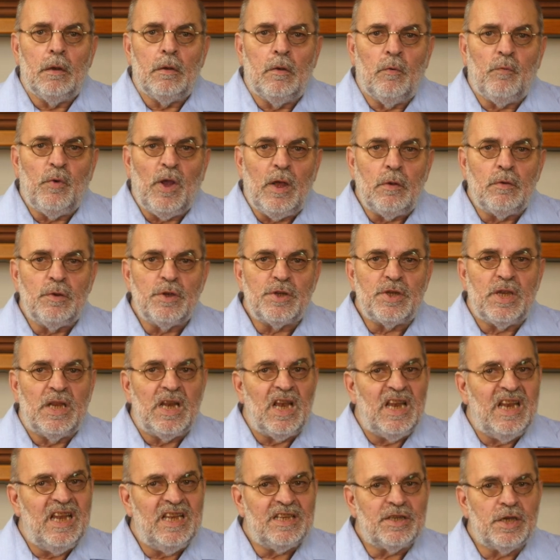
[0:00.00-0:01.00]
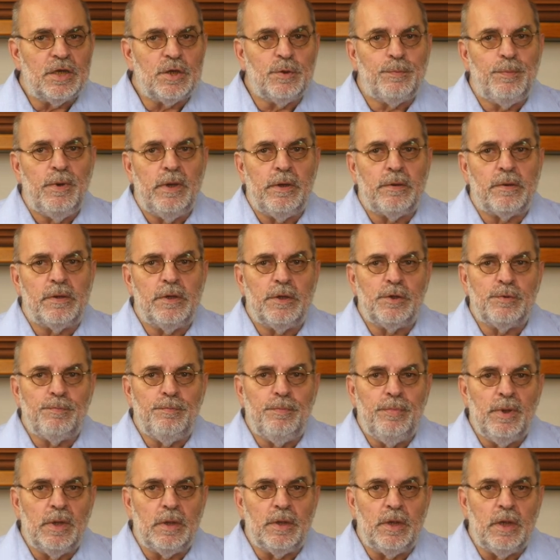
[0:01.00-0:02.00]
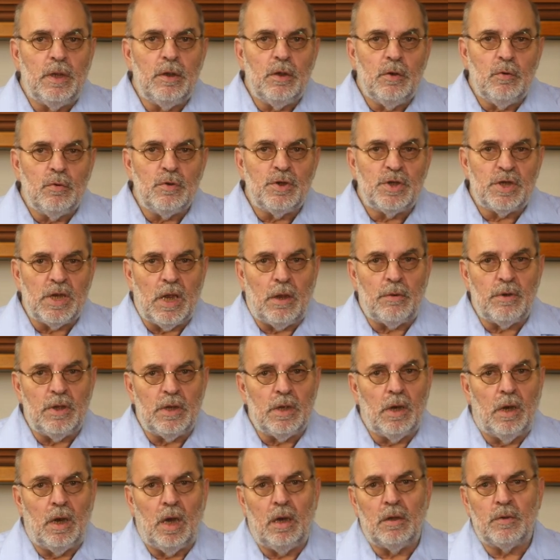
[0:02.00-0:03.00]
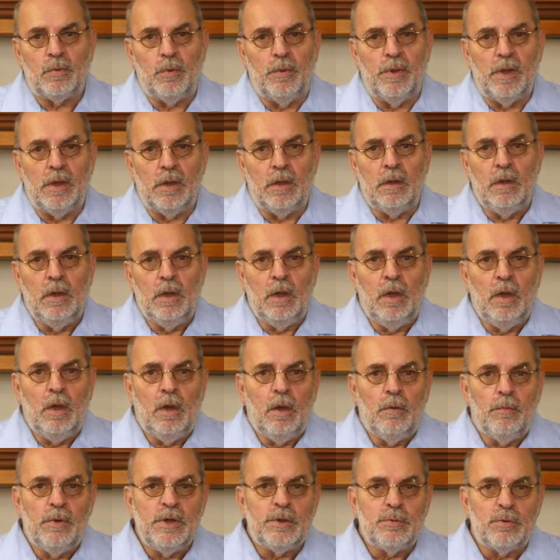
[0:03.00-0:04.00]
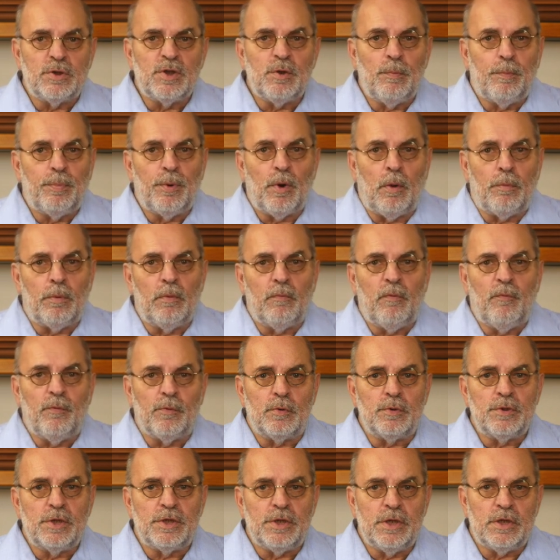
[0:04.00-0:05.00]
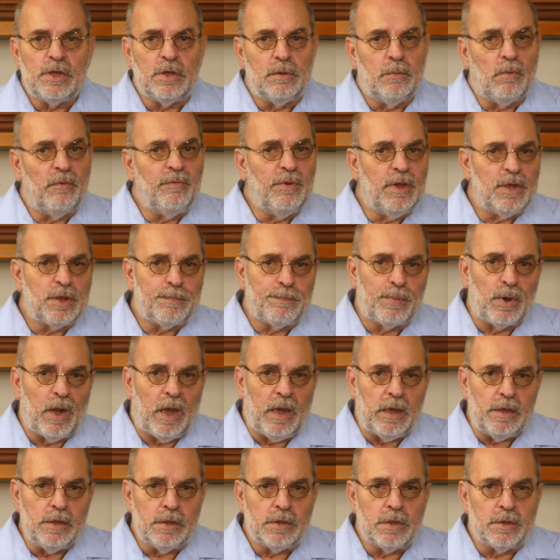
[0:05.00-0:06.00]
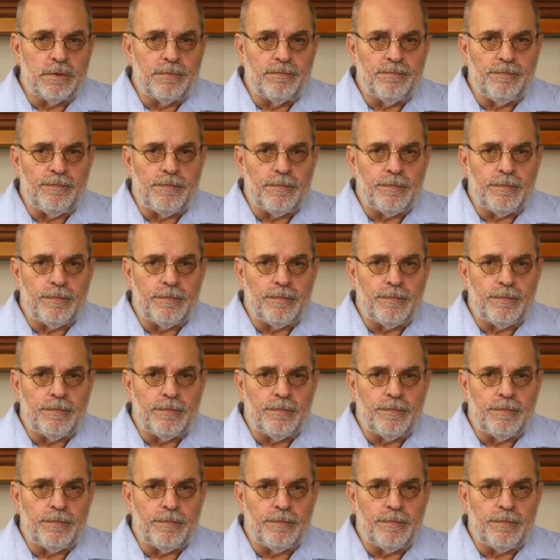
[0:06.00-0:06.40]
The founders had less experience building good sounding hardware, which was a problem for a system of this price.